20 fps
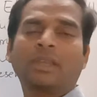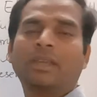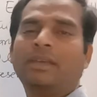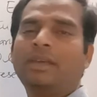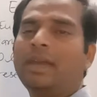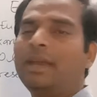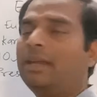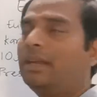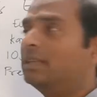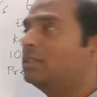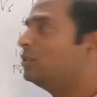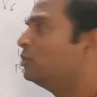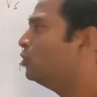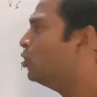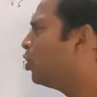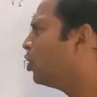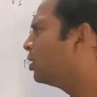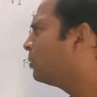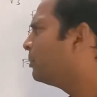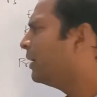it is
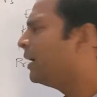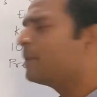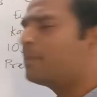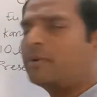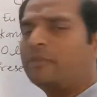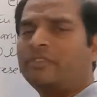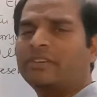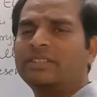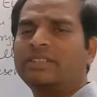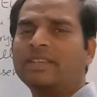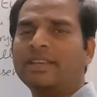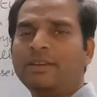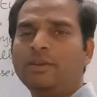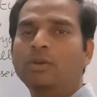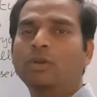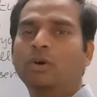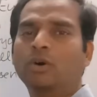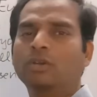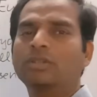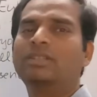not made up of a
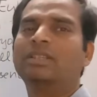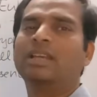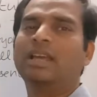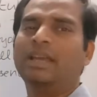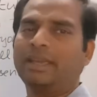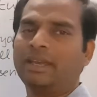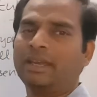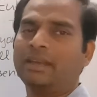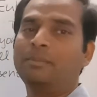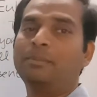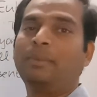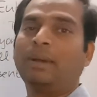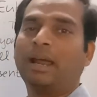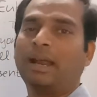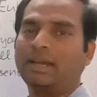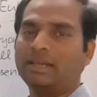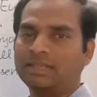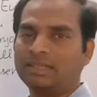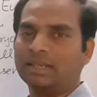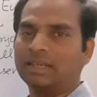cellulose like in
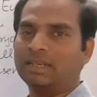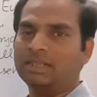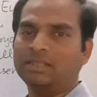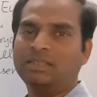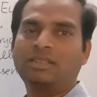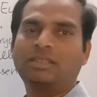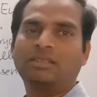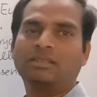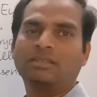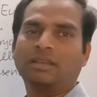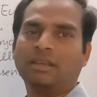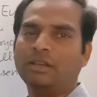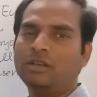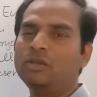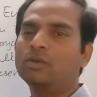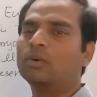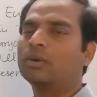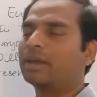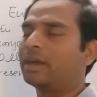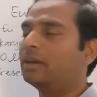plant cells, in
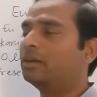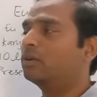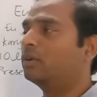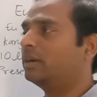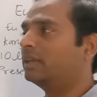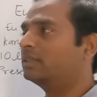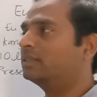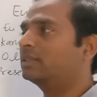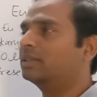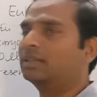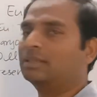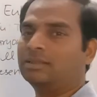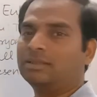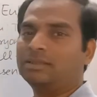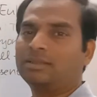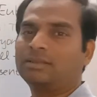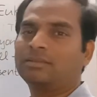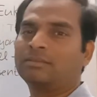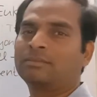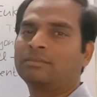eukaryotic
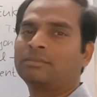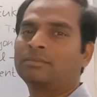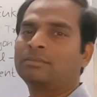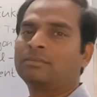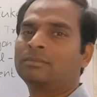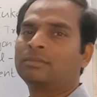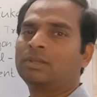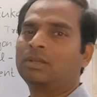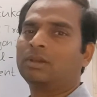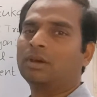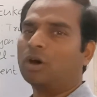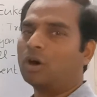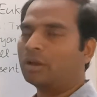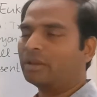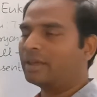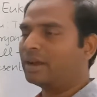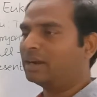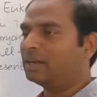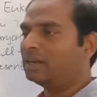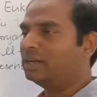cells, or
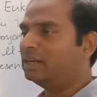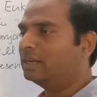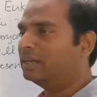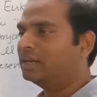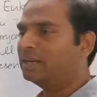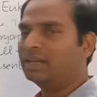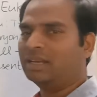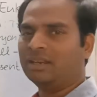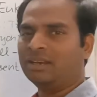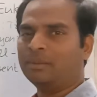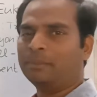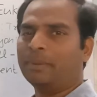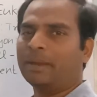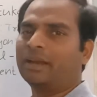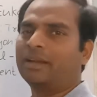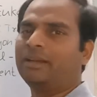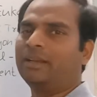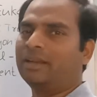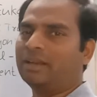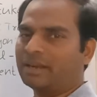that lignin,
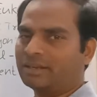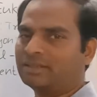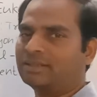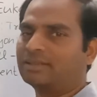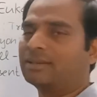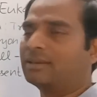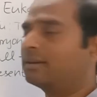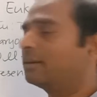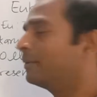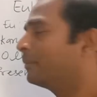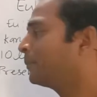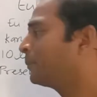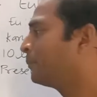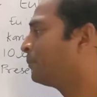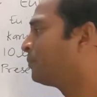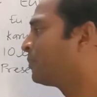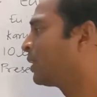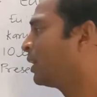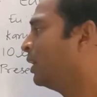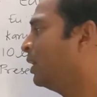pectin, etc.
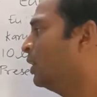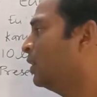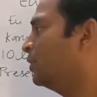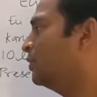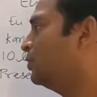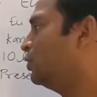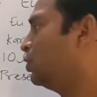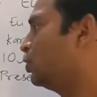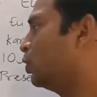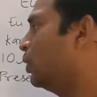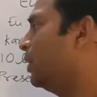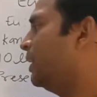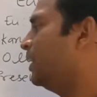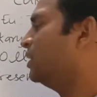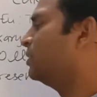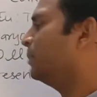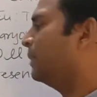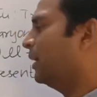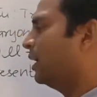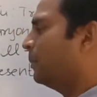So it
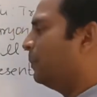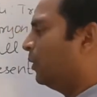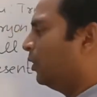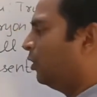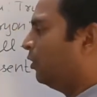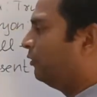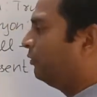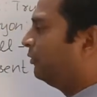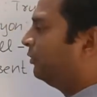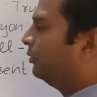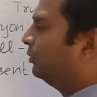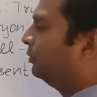is made up of